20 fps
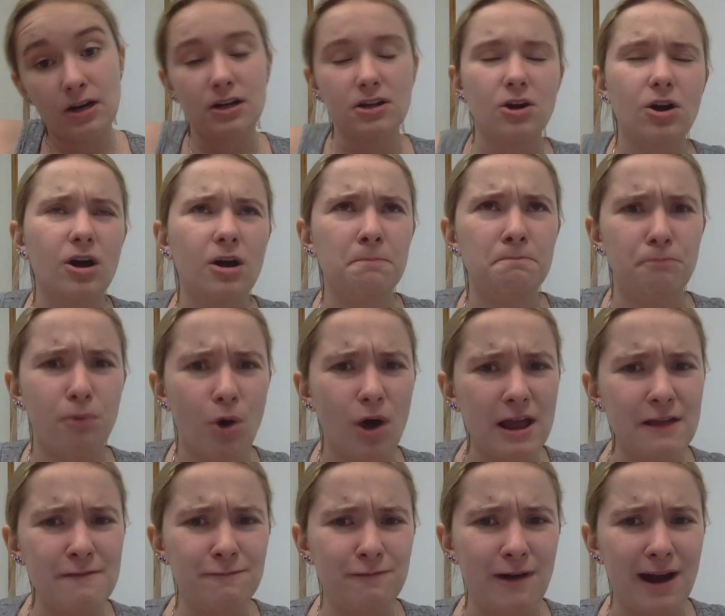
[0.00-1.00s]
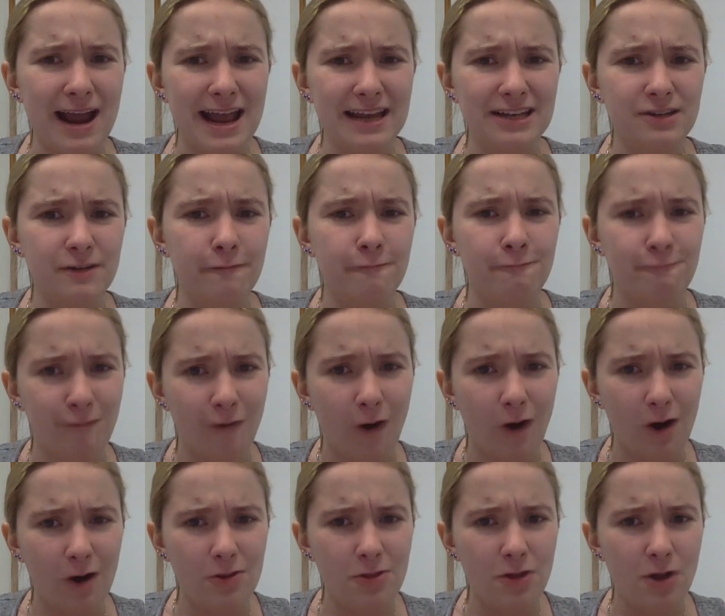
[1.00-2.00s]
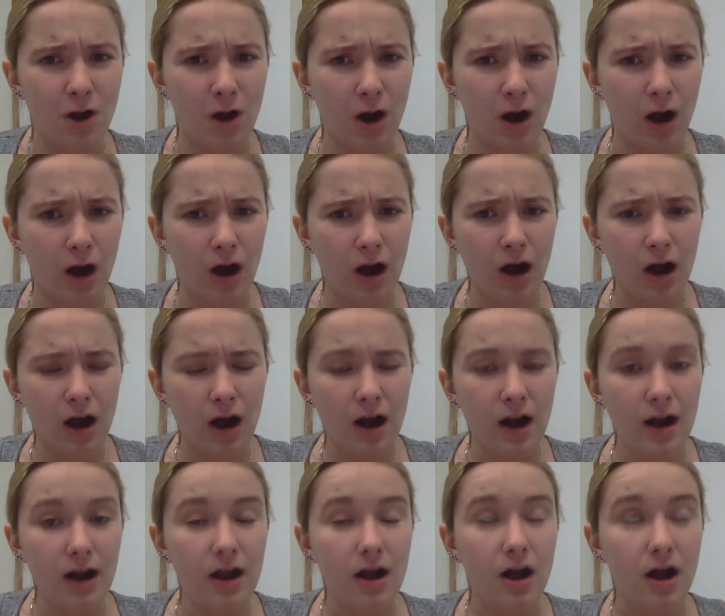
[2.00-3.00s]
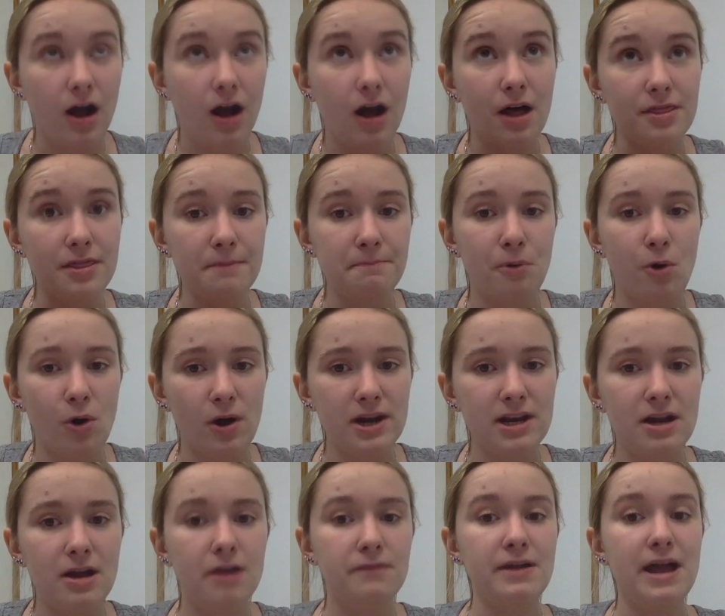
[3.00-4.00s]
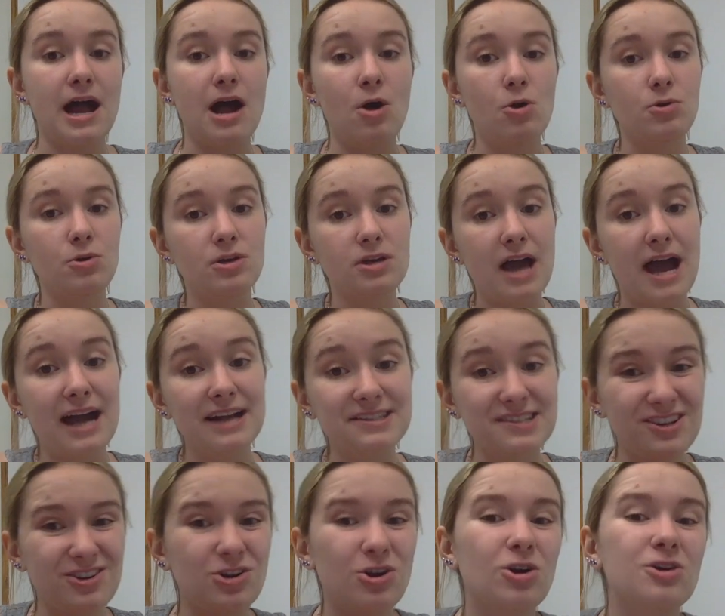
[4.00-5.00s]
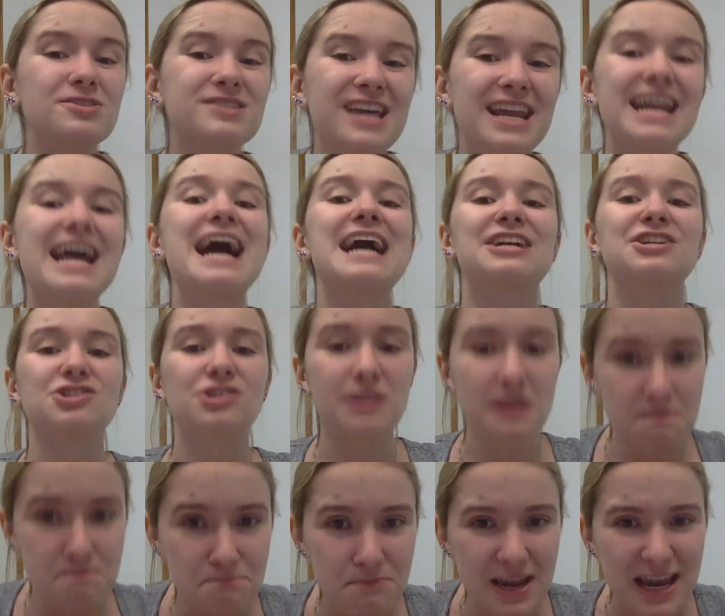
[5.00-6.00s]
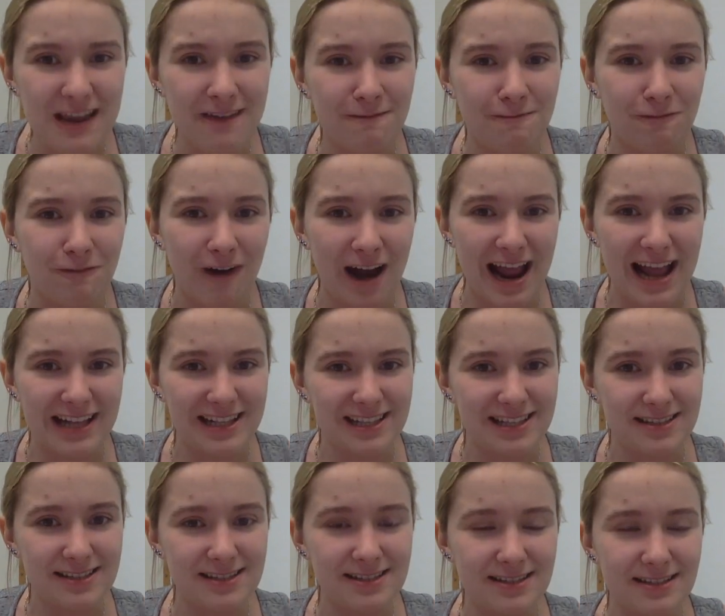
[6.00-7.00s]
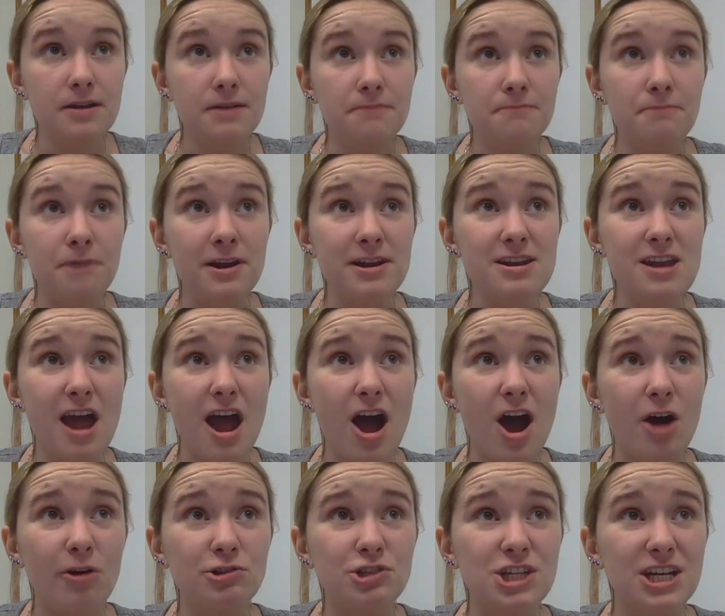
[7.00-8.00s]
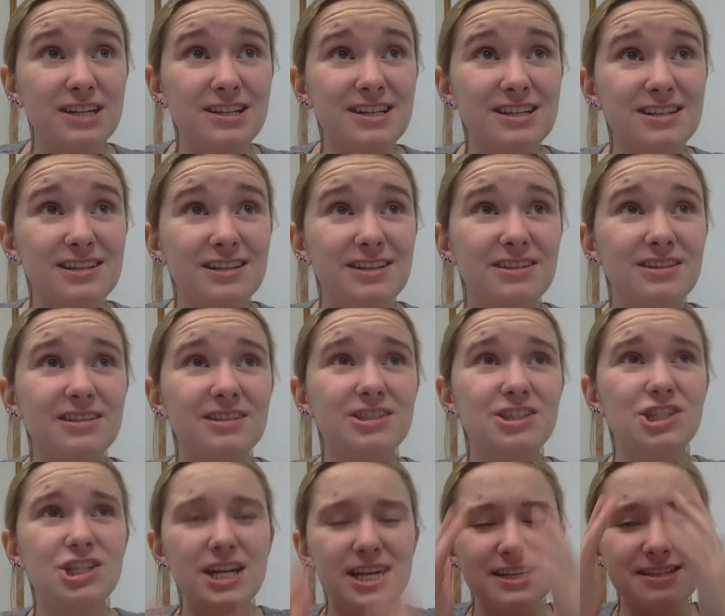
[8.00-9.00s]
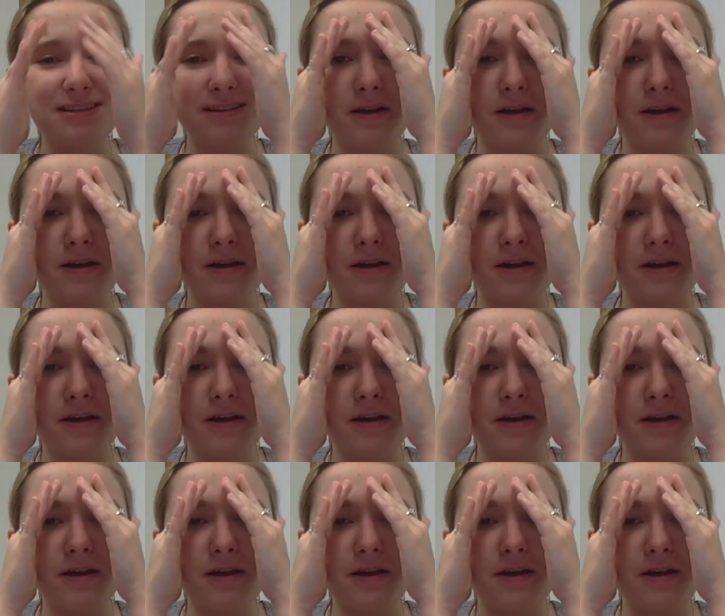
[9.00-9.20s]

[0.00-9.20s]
her boyfriend, further on the point of how guys and girls can actually be friends. But no, she did. She's.